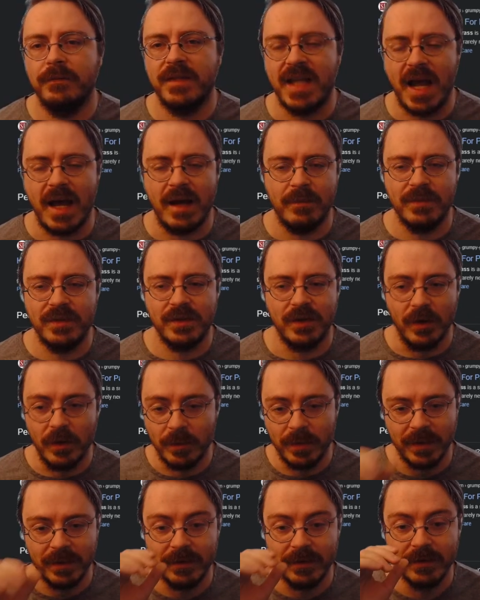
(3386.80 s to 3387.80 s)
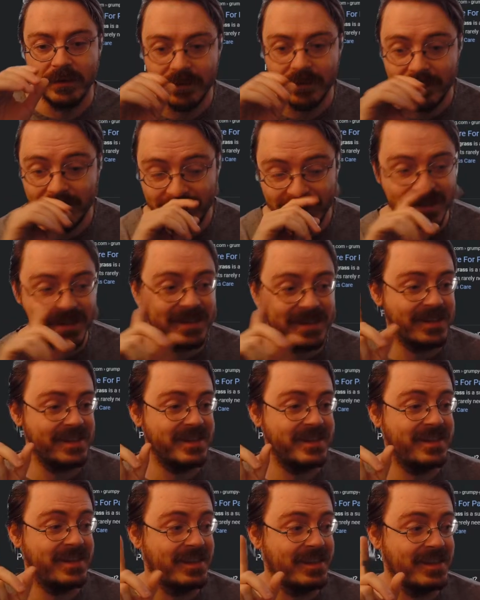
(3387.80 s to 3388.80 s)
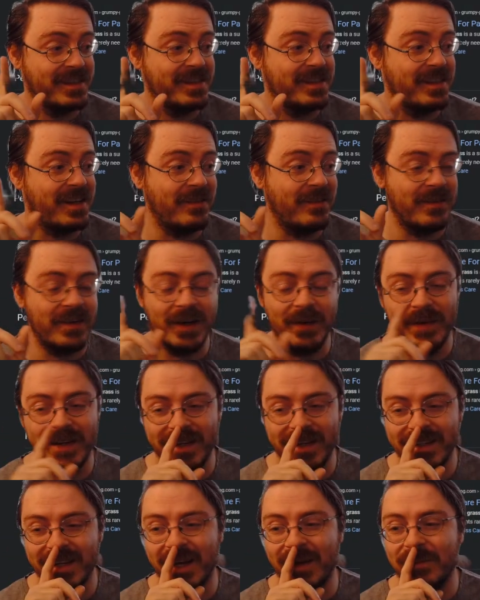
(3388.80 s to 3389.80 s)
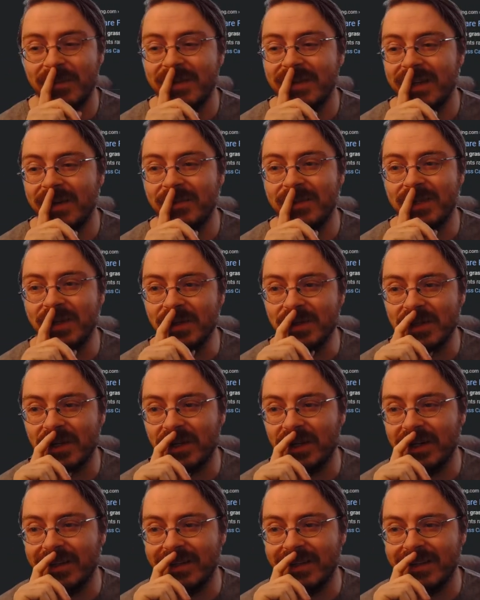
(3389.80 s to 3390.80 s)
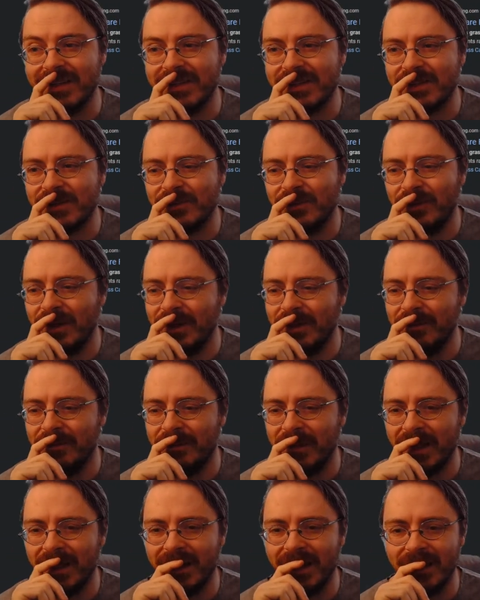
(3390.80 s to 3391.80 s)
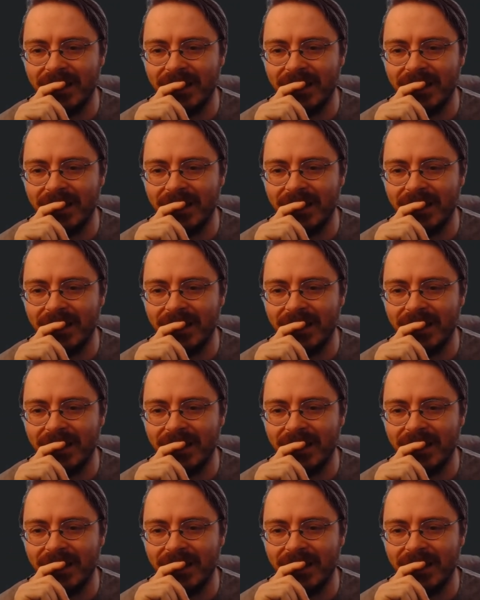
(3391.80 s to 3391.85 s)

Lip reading: tabs open. This is not very many tabs. I'm so sorry that this is what my